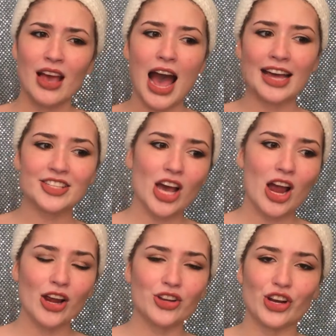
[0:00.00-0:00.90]
odds
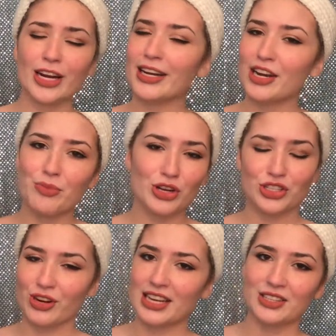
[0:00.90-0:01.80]
are you're gonna need a
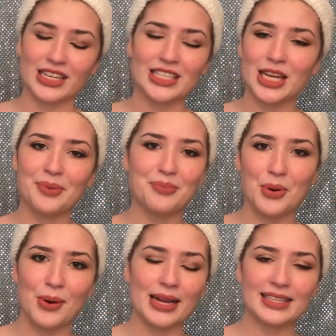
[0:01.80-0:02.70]
moisturizer at some
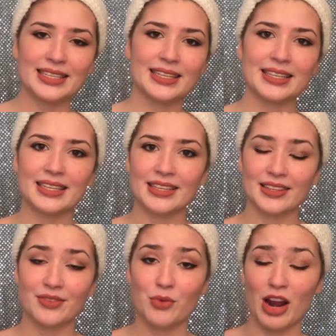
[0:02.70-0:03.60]
point
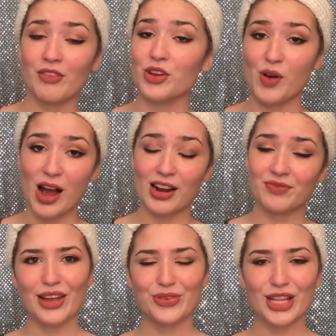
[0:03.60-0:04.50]
wherever you are.
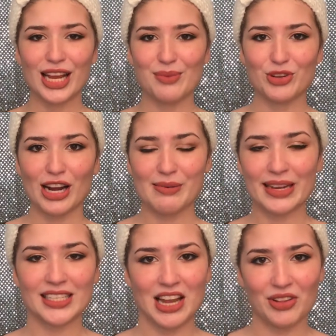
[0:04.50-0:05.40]
I feel like I'm trying to
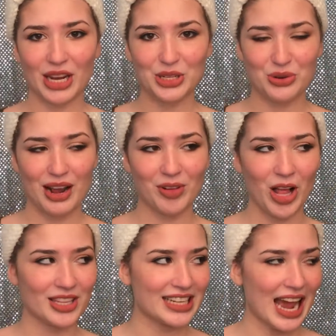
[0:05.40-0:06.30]
make it sound like I travel
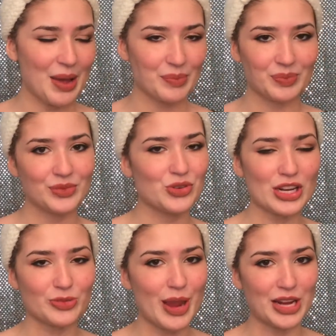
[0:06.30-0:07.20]
all the time.
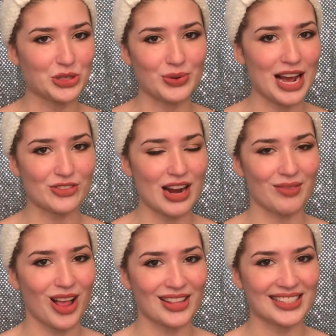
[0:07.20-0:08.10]
Trust me, I do not
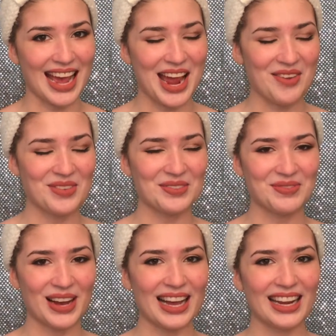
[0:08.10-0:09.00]
travel all the time,
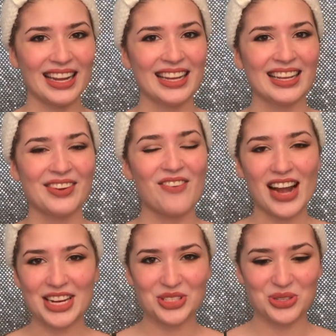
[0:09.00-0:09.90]
but
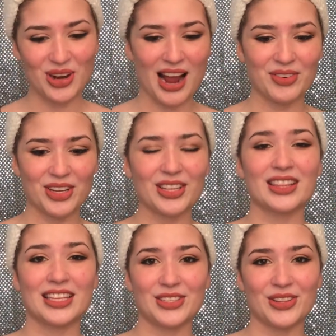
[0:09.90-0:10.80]
when I do travel,
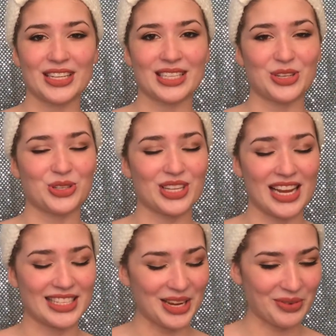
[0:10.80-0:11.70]
these are the essentials that
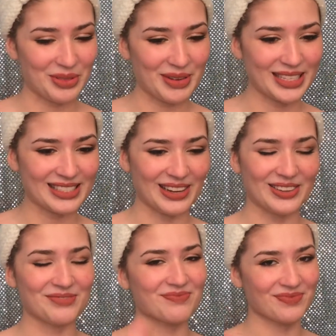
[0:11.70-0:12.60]
I take with me,
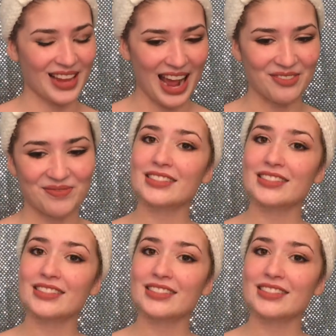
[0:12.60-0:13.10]
so yeah.